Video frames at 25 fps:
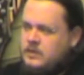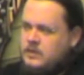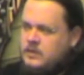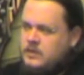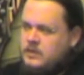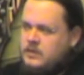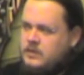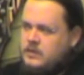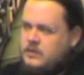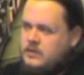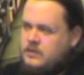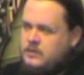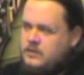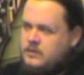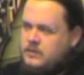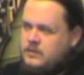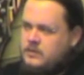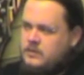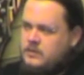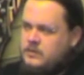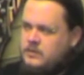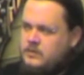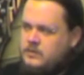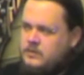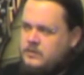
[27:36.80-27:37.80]

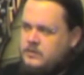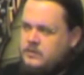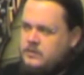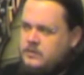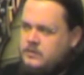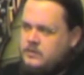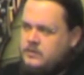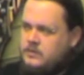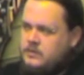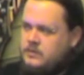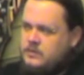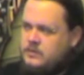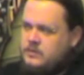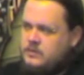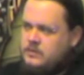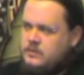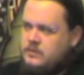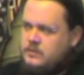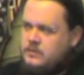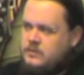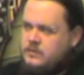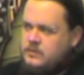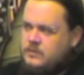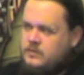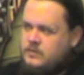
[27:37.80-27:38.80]

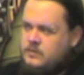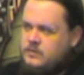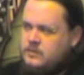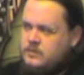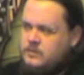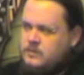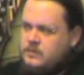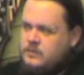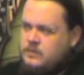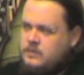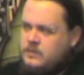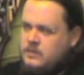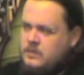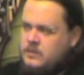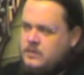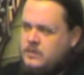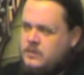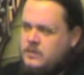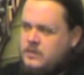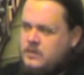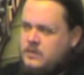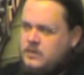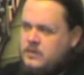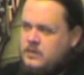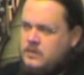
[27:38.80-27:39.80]

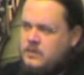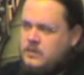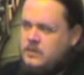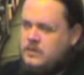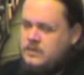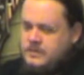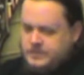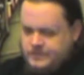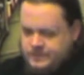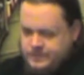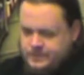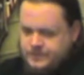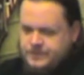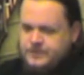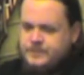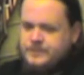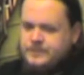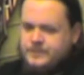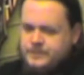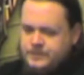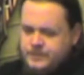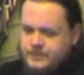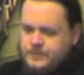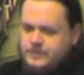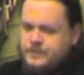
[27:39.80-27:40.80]

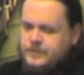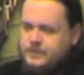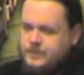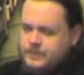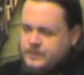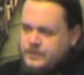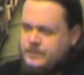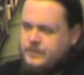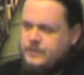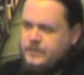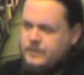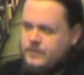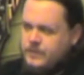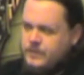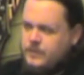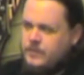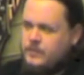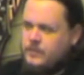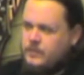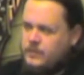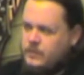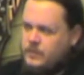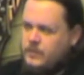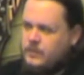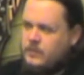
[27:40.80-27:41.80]

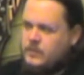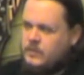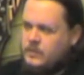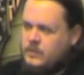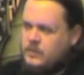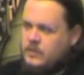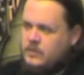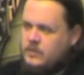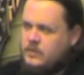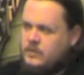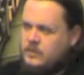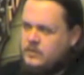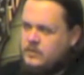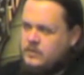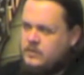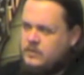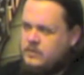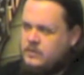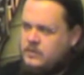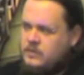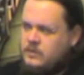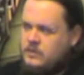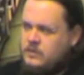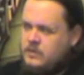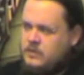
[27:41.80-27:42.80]

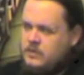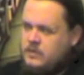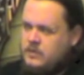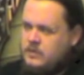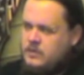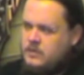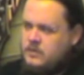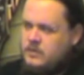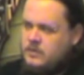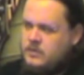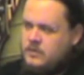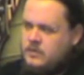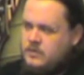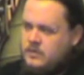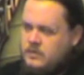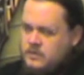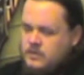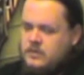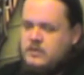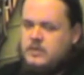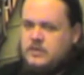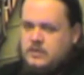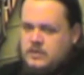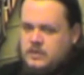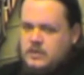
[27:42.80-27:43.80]

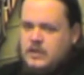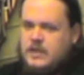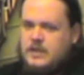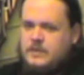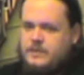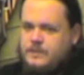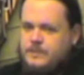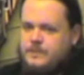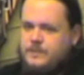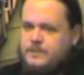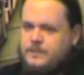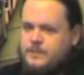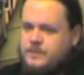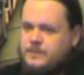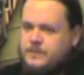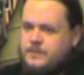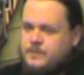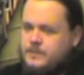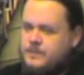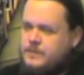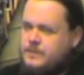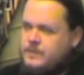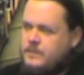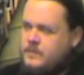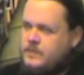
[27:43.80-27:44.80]
[no speech]